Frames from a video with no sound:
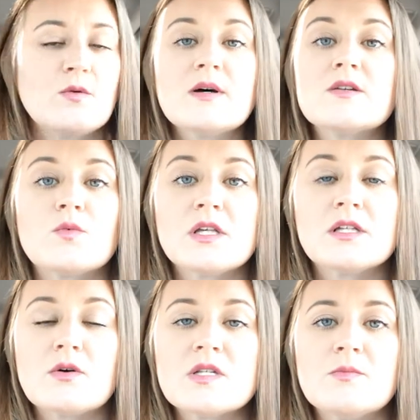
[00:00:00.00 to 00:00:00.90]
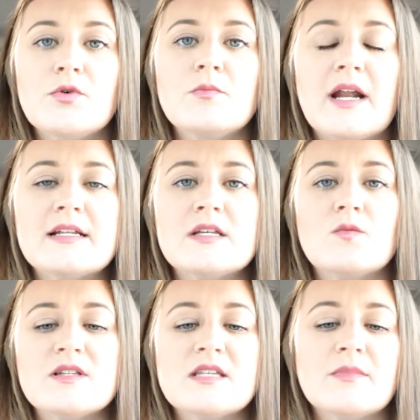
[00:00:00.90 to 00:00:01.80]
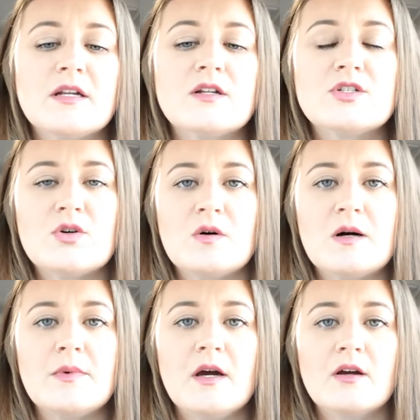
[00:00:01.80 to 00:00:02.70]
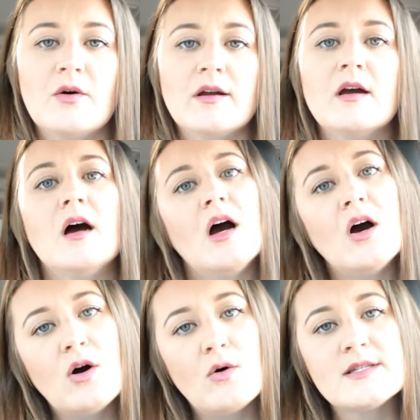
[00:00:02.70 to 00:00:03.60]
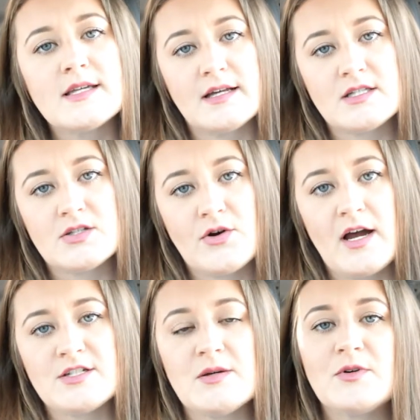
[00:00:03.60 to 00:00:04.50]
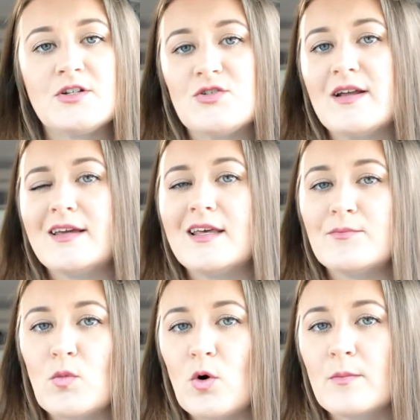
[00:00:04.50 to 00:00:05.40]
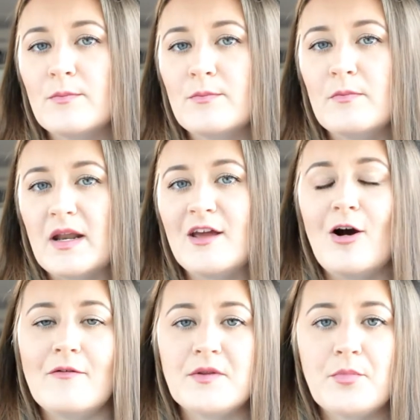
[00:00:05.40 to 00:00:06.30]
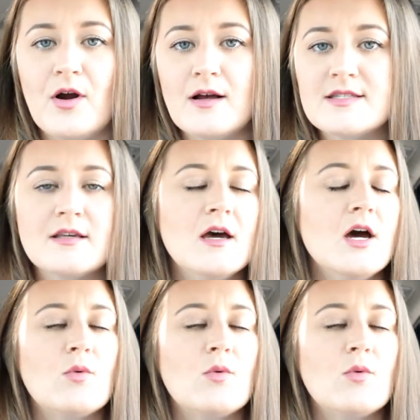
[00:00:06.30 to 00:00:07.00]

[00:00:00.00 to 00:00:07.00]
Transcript: It wasn't really noticeable, but I didn't want somebody to show up going, oh, it's got a scratch. I'm going to try to get more money off the price.